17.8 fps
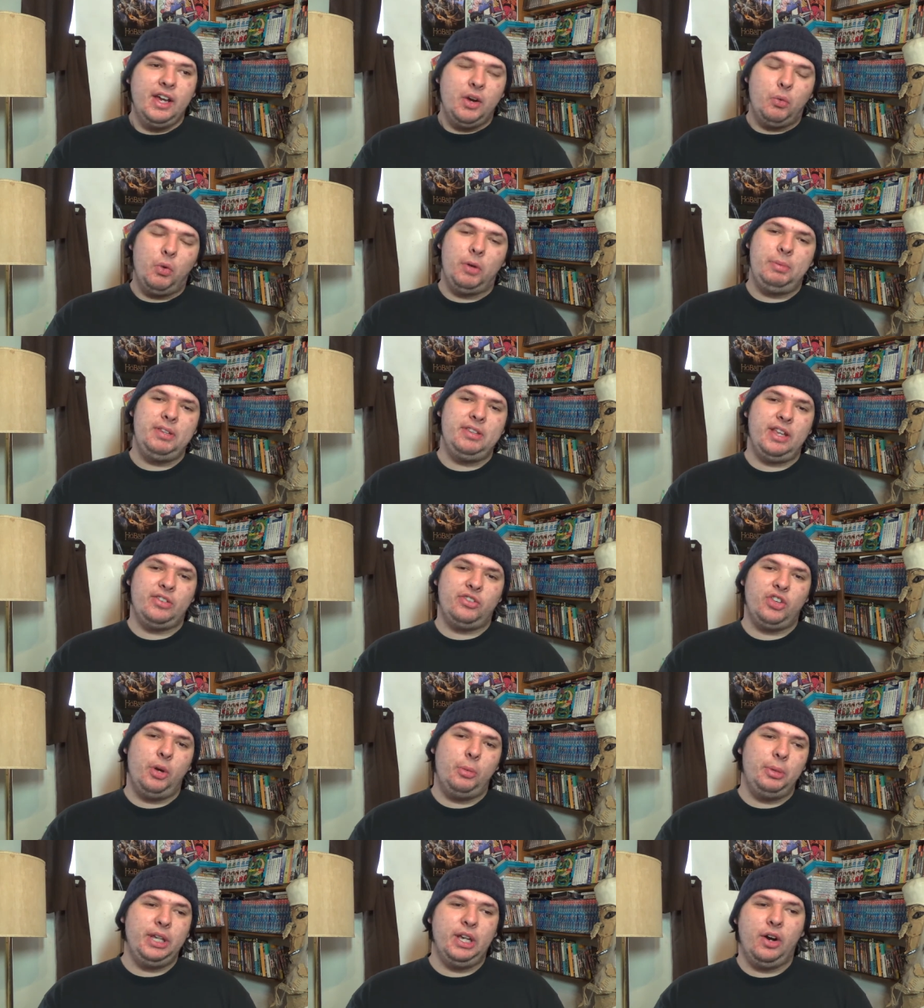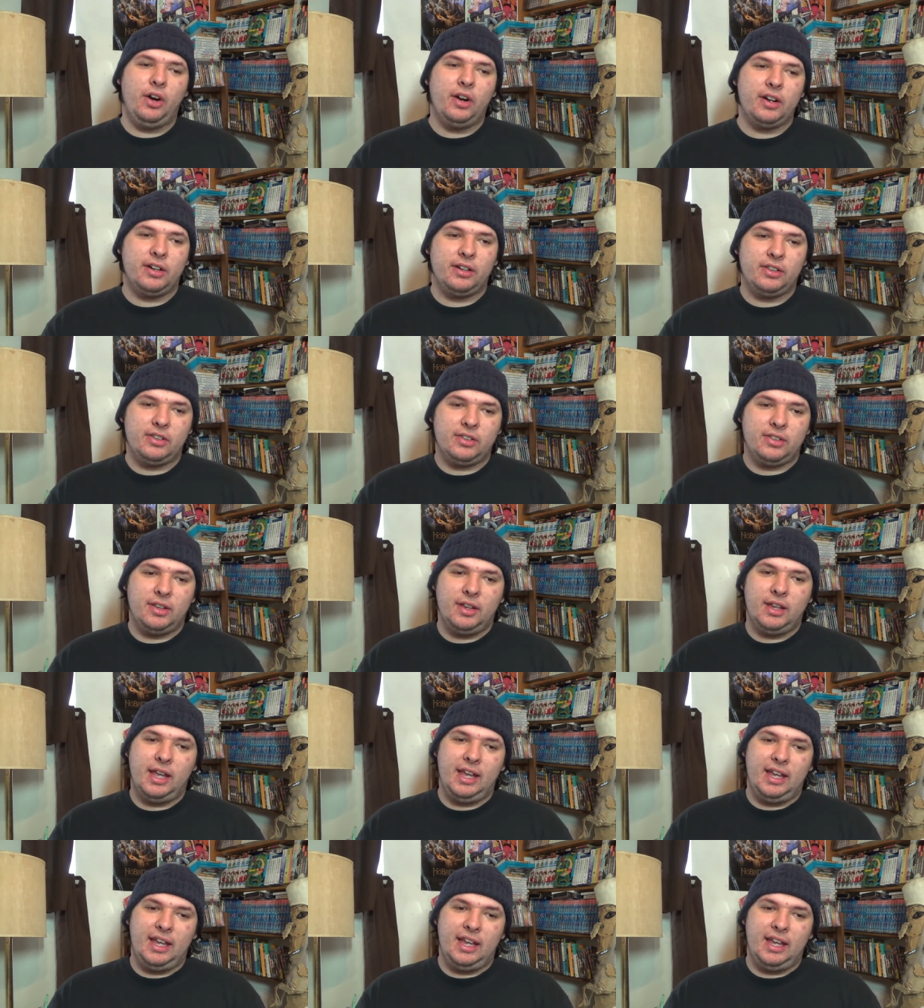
One Piece has so many arcs,